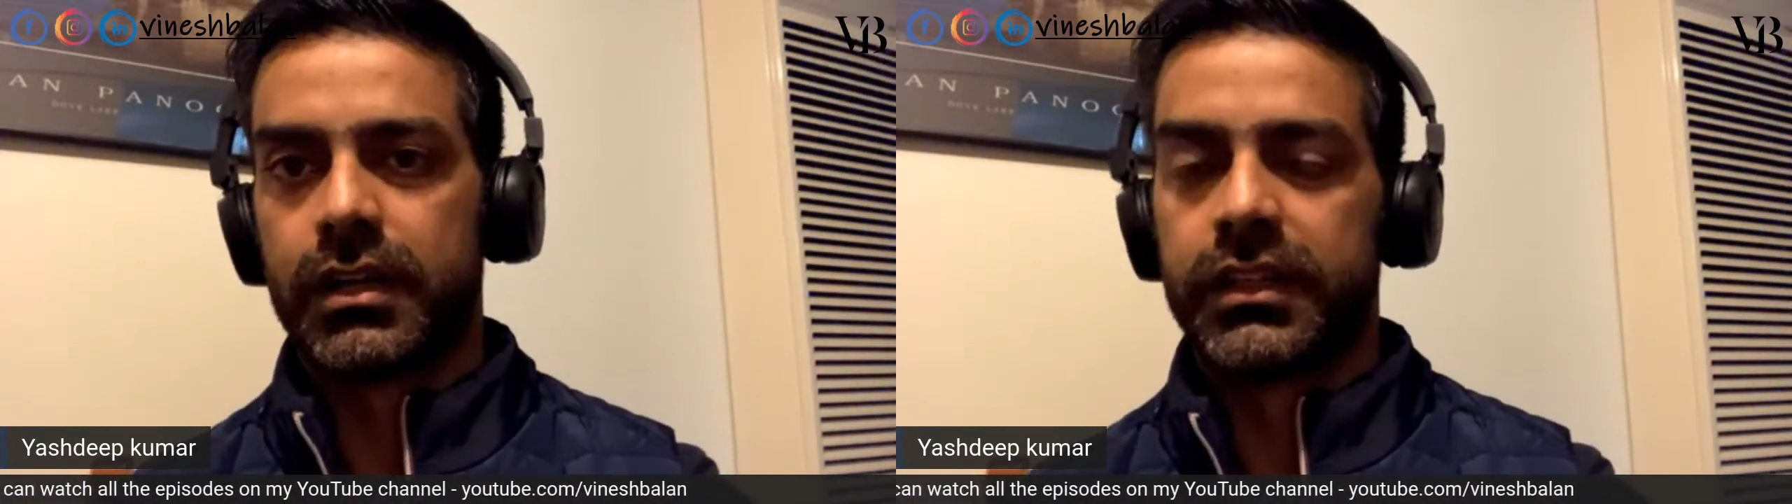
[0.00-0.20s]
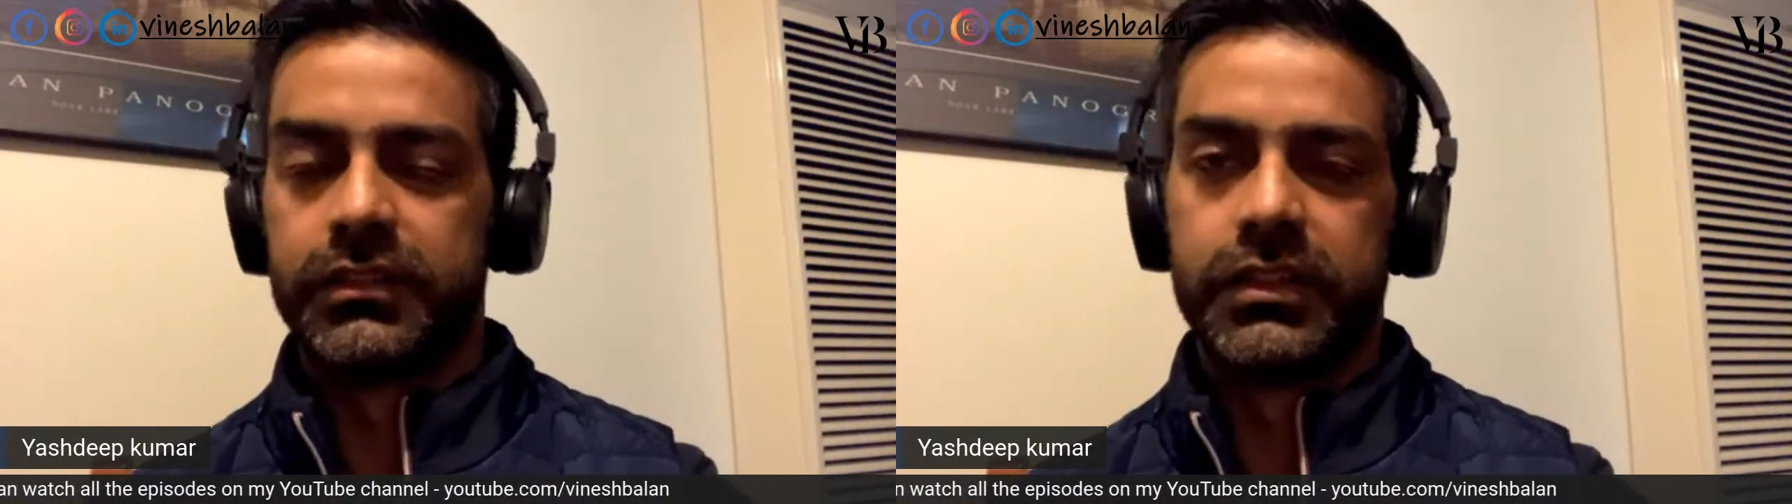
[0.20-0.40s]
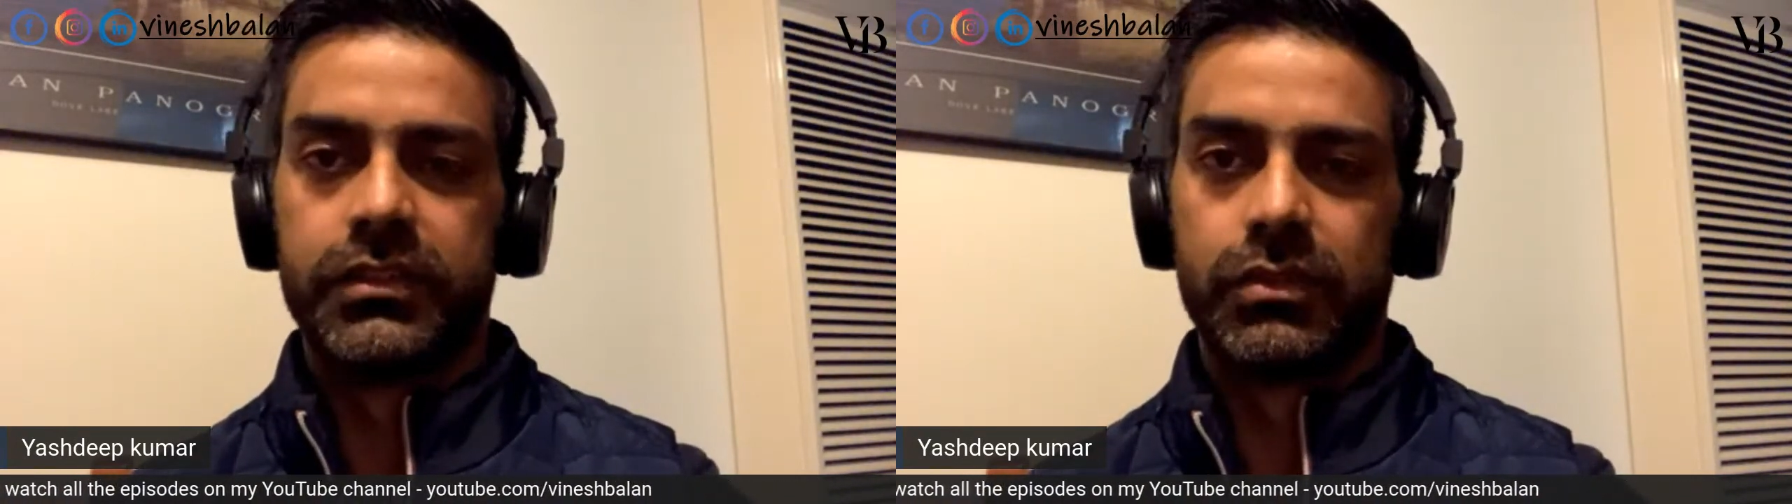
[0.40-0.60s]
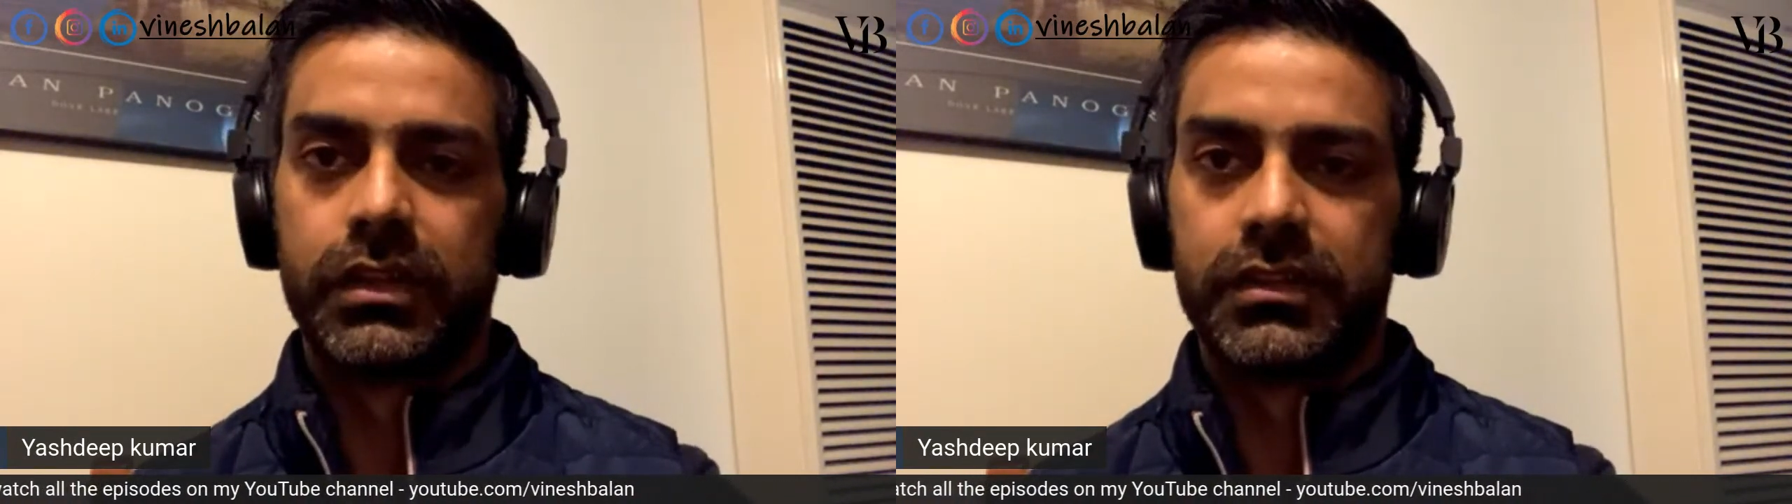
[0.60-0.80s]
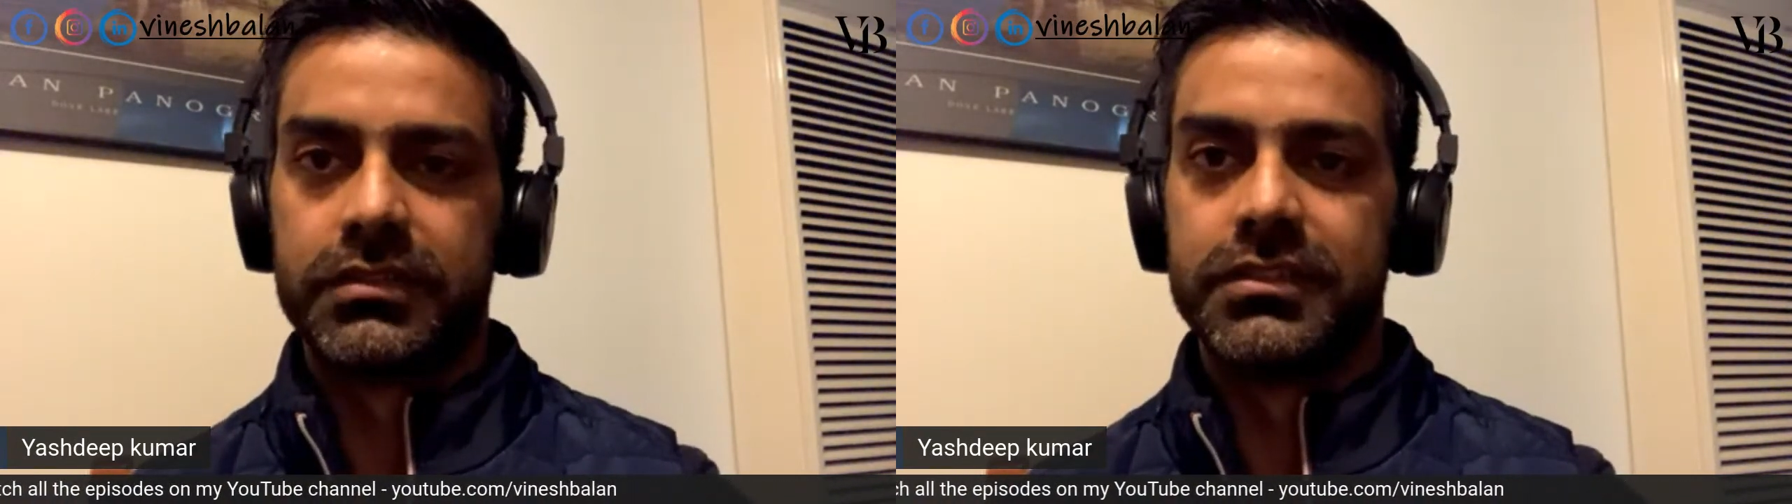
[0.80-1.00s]
I think they
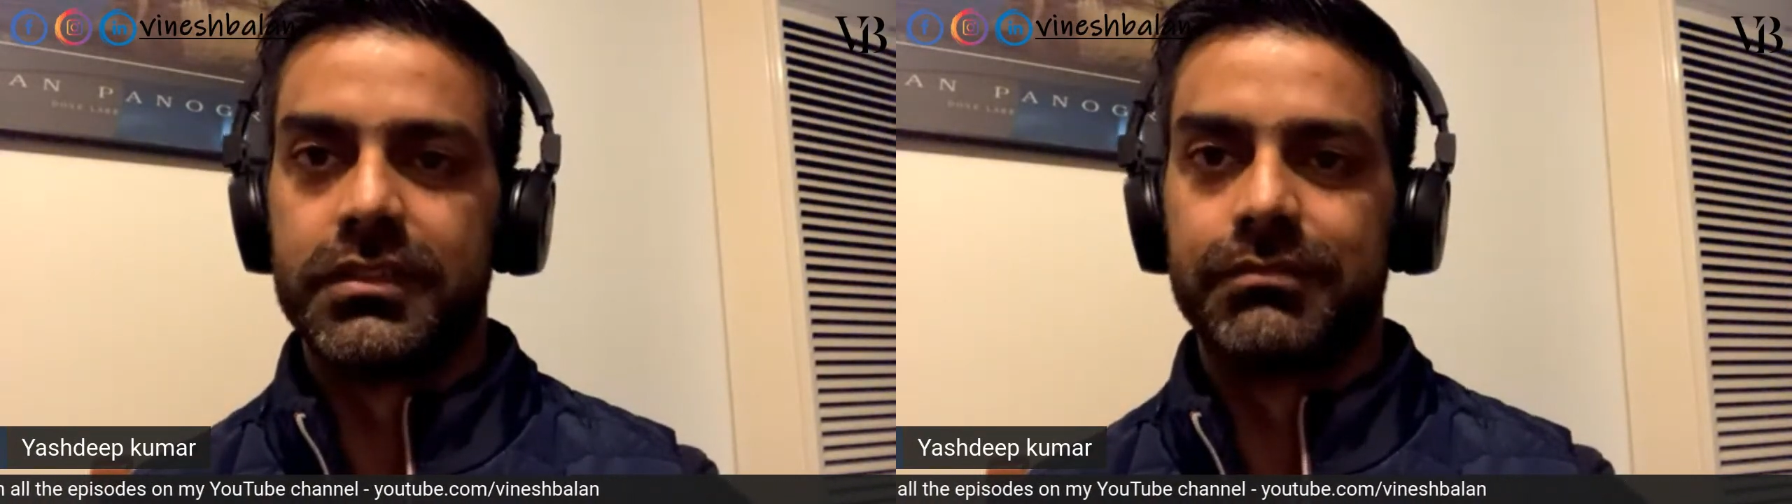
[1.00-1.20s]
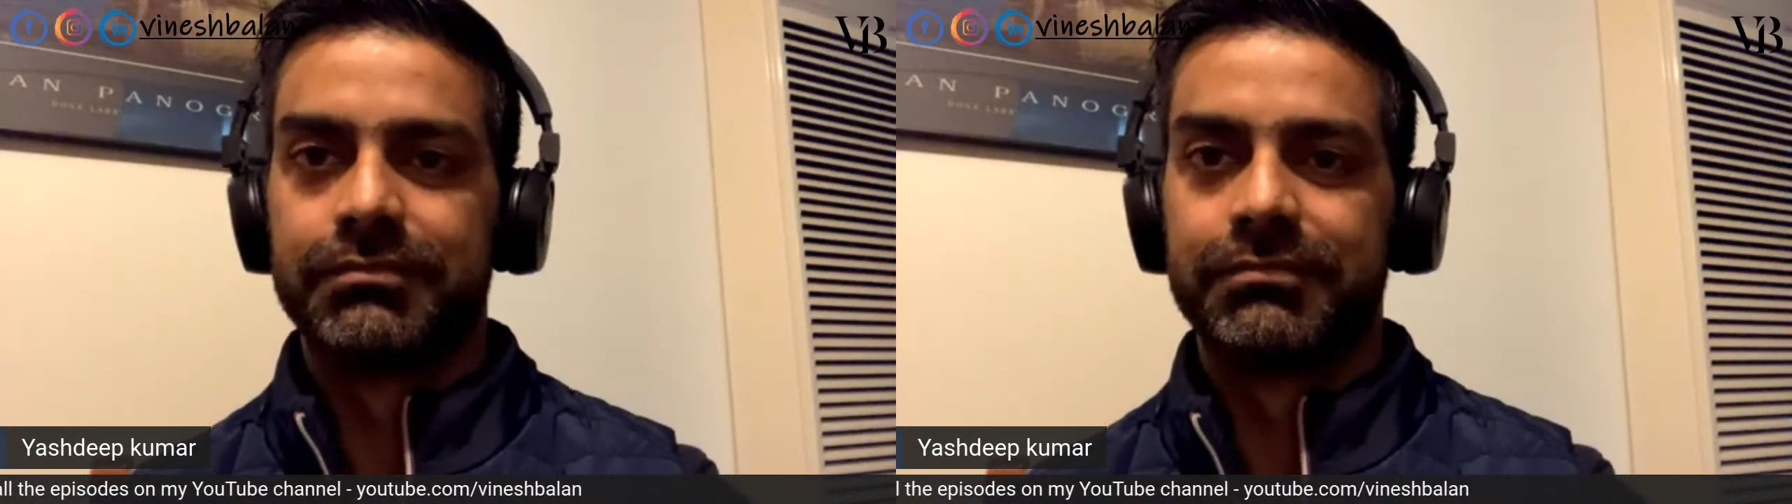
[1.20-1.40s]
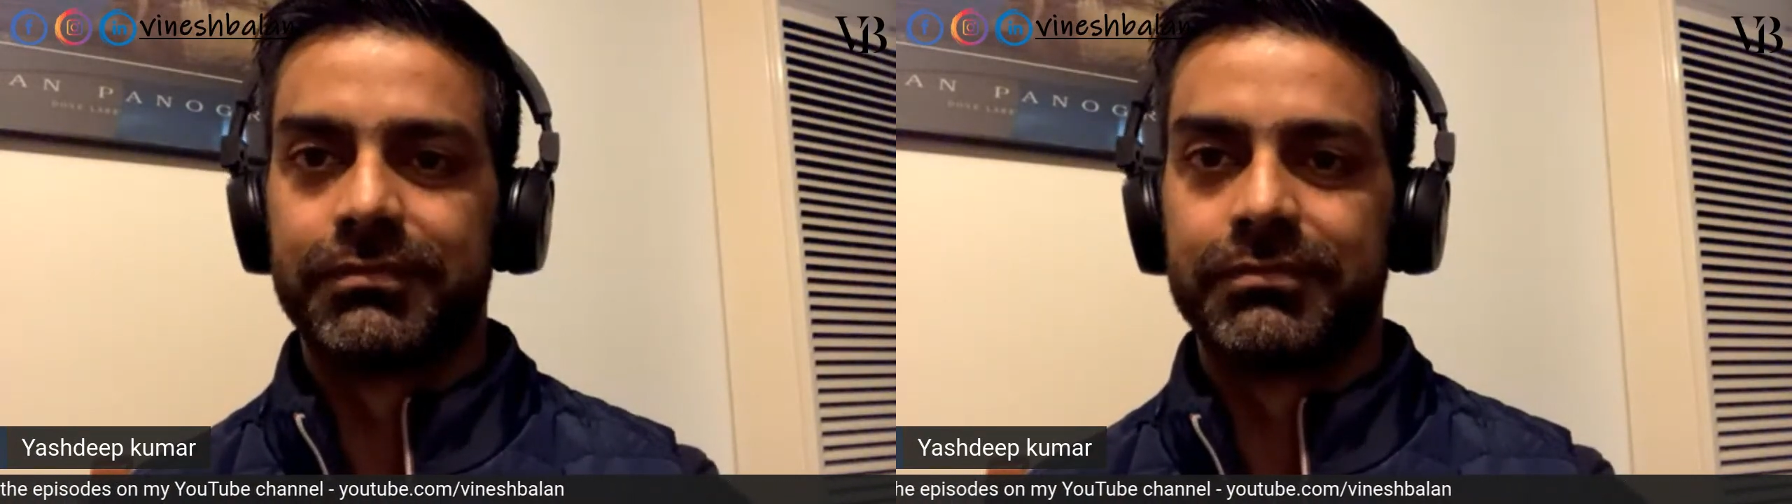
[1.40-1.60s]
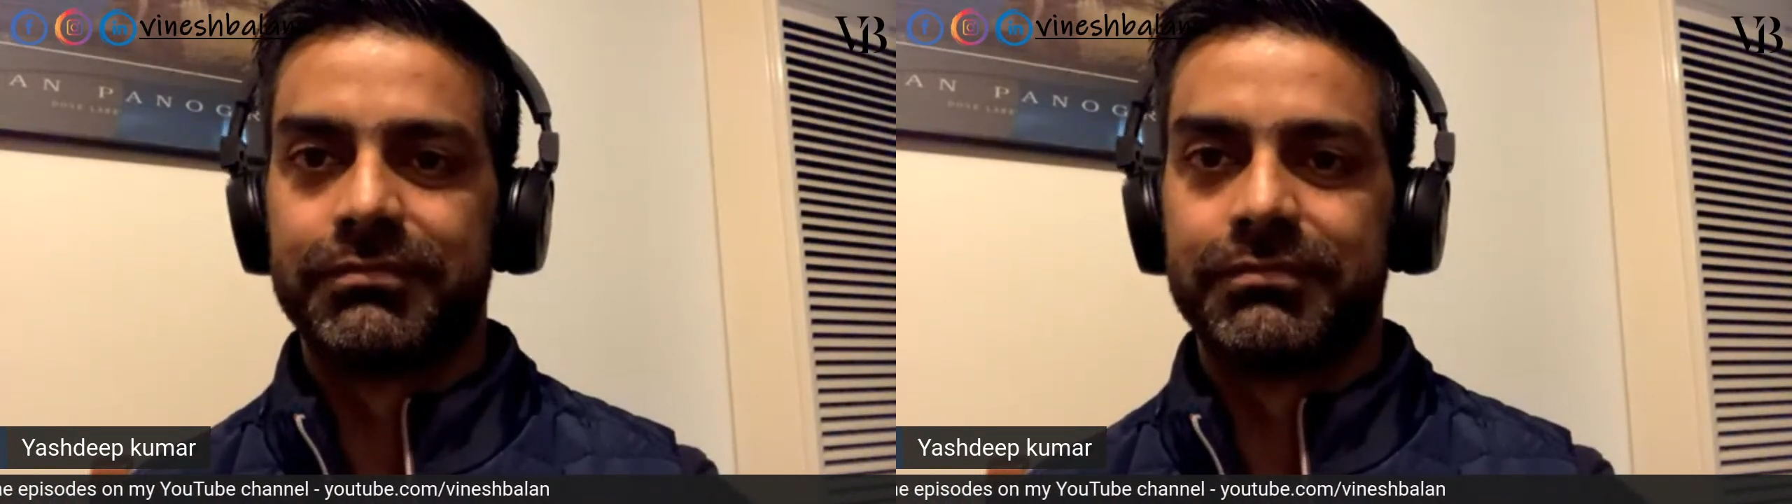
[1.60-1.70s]
took a decision.